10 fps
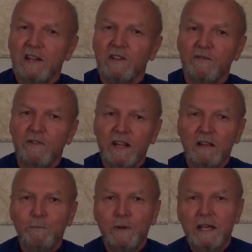
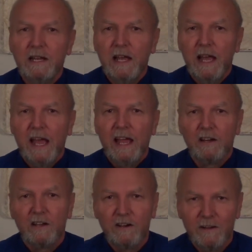developing
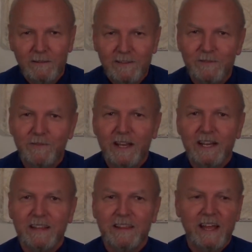and
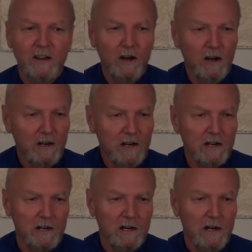cultivating that
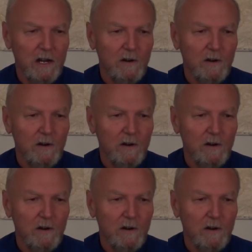hunger